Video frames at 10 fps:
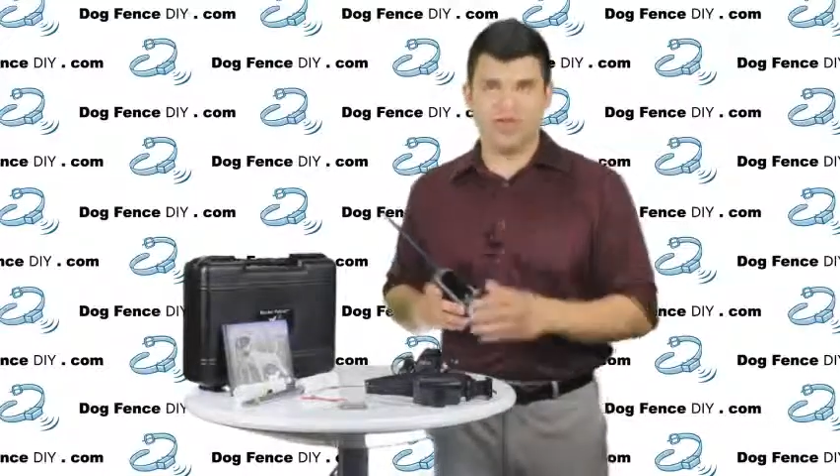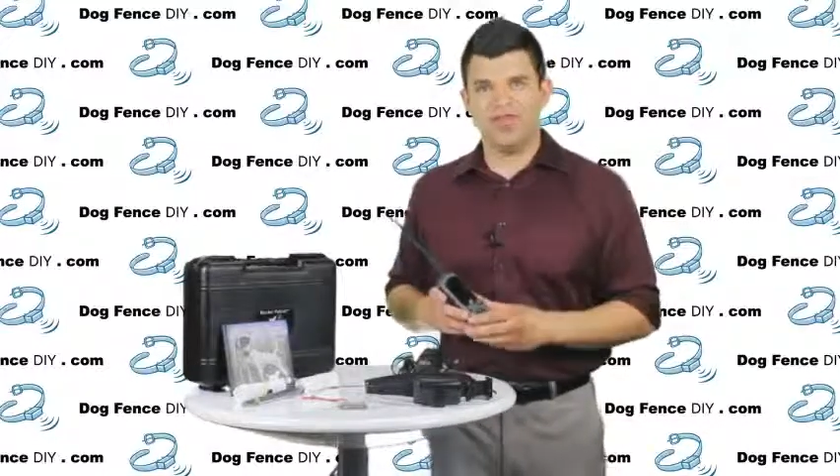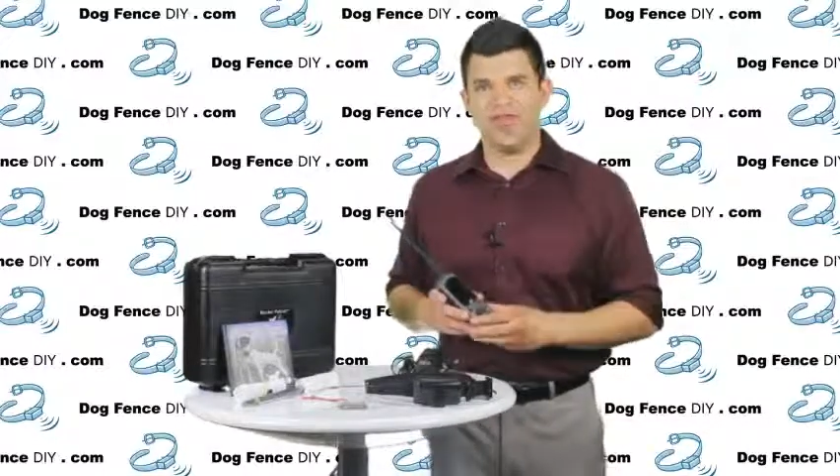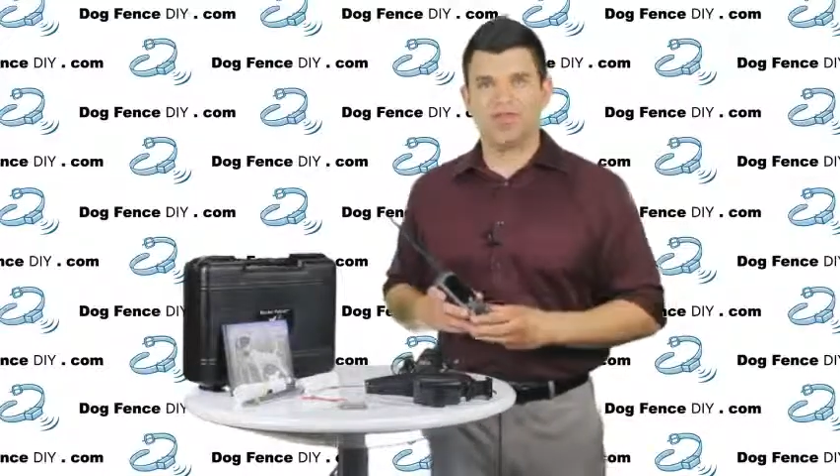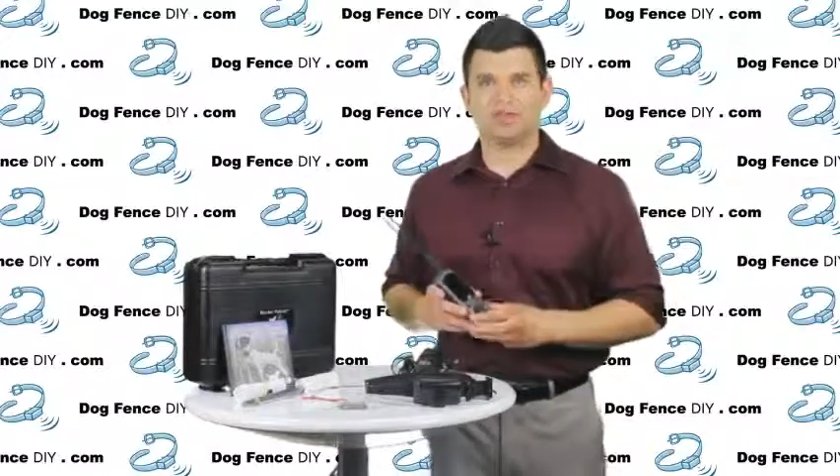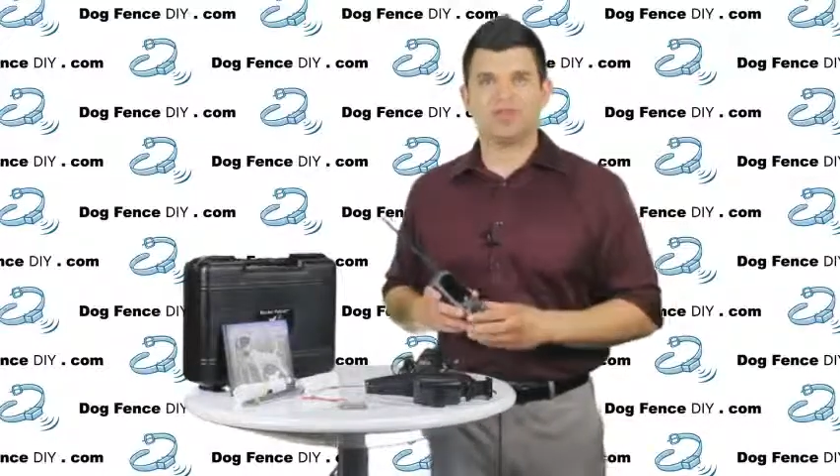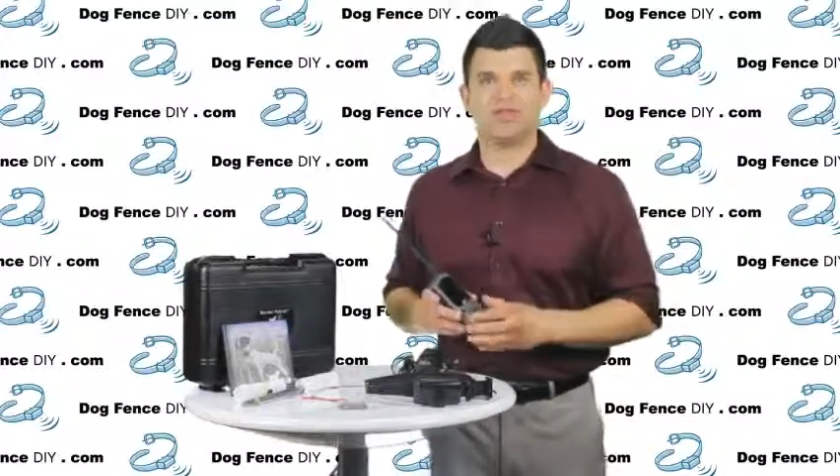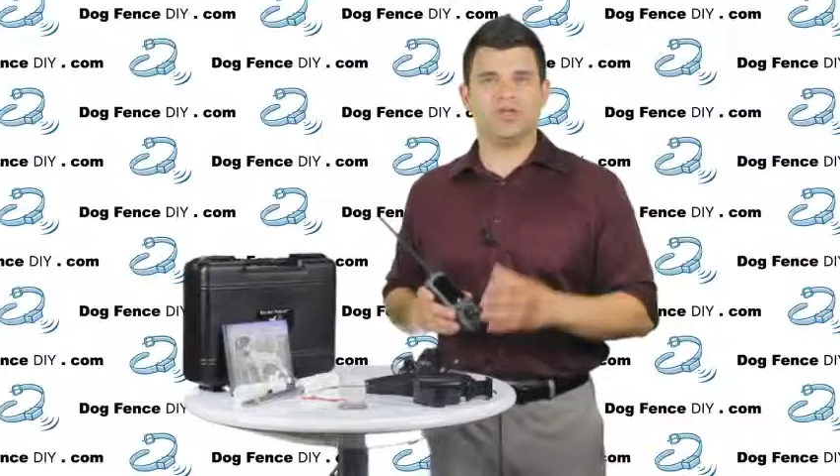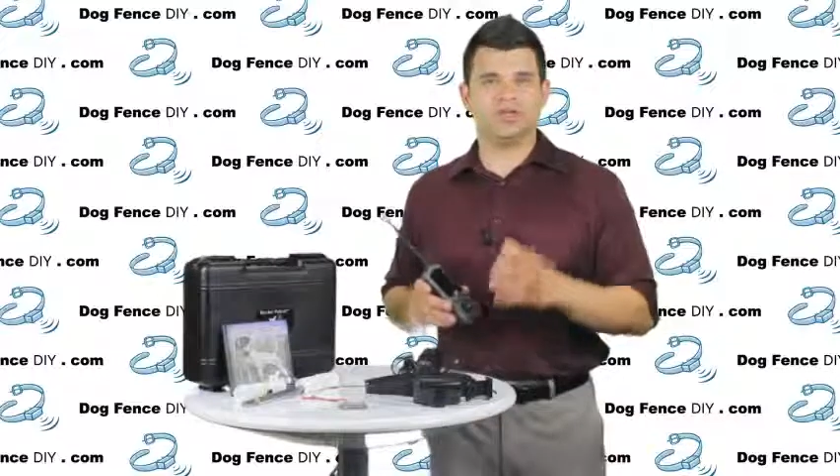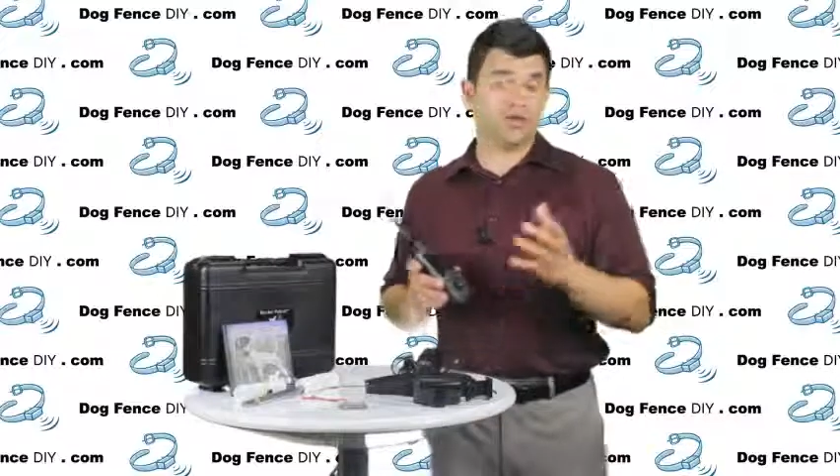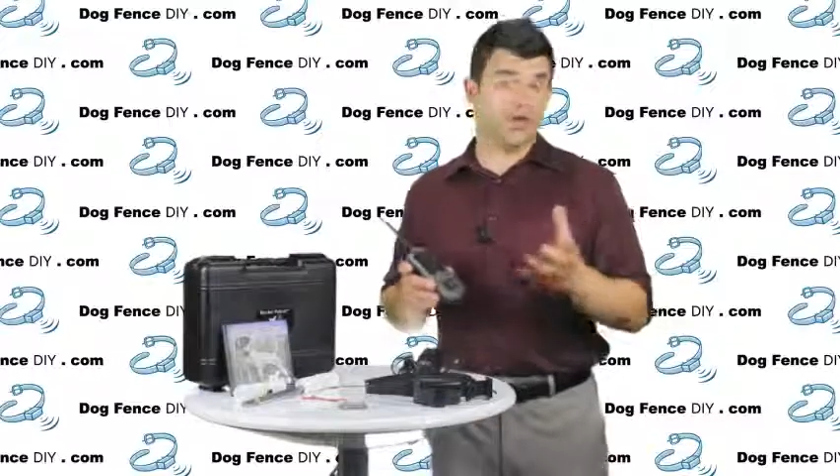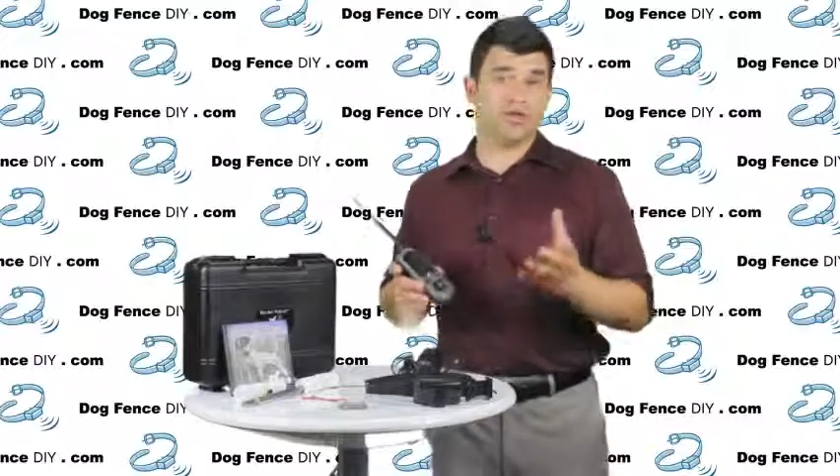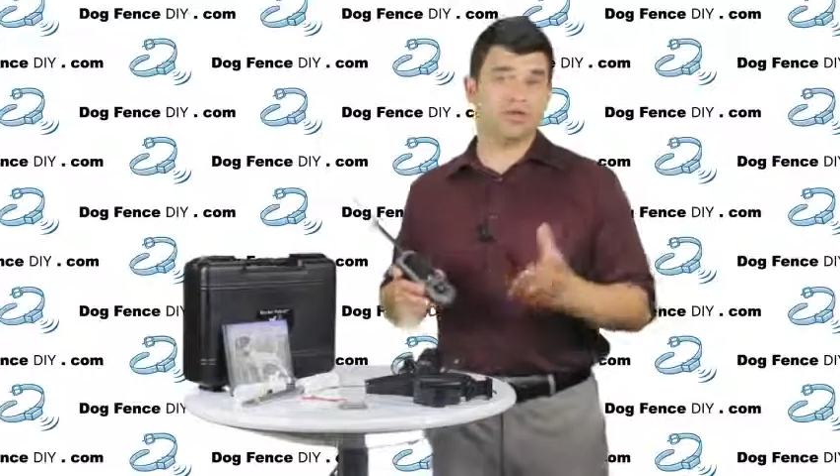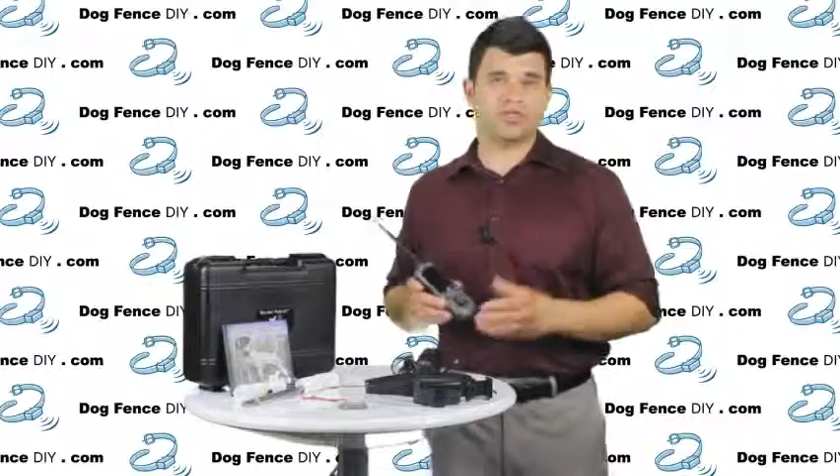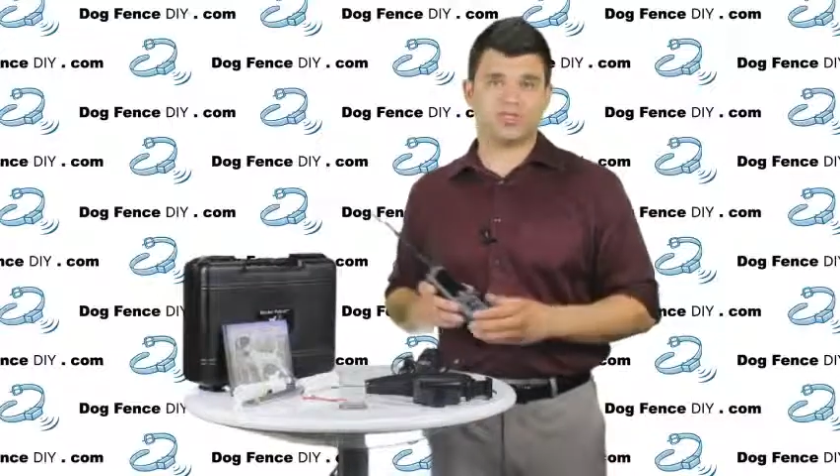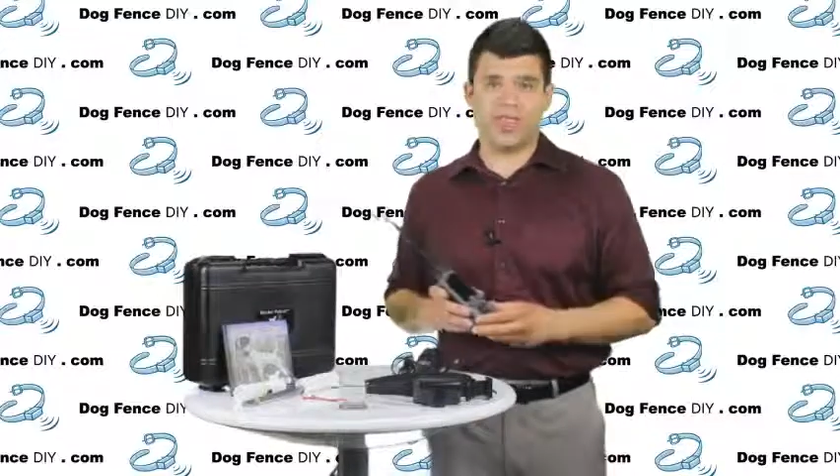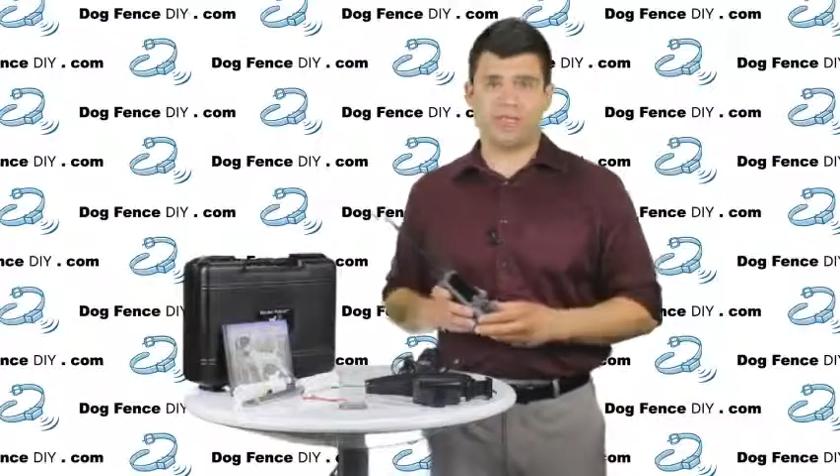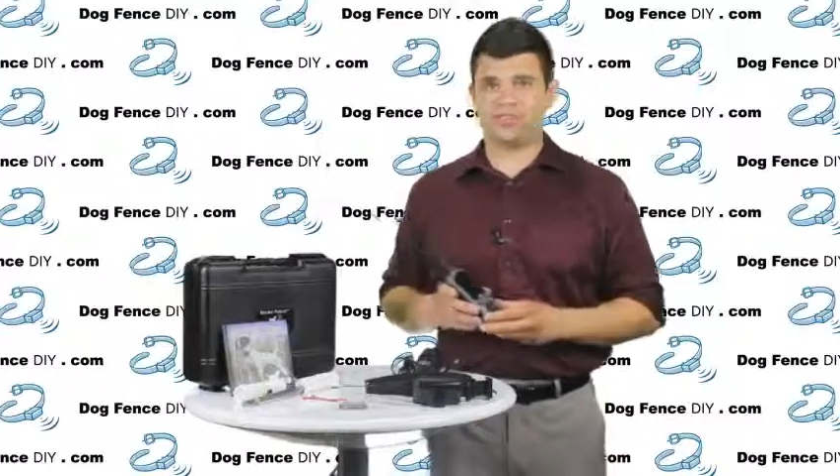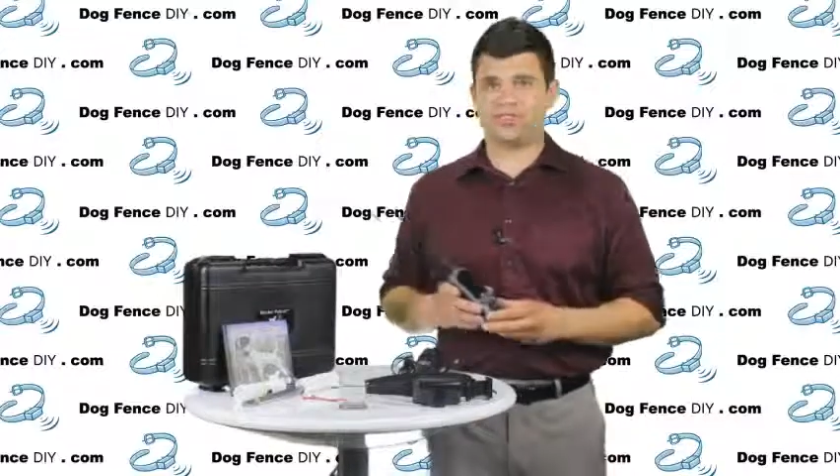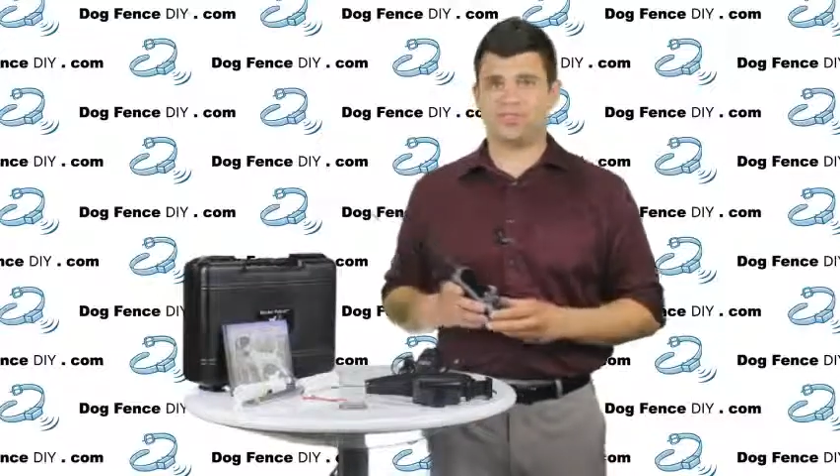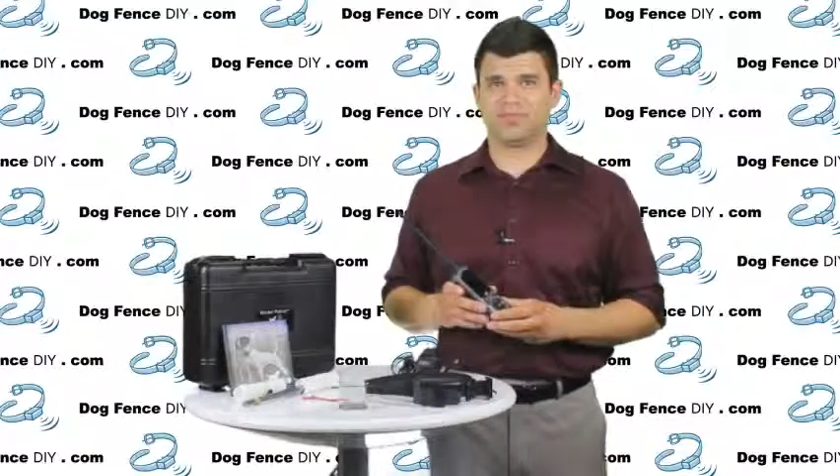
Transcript: the accuracy is pretty much the same.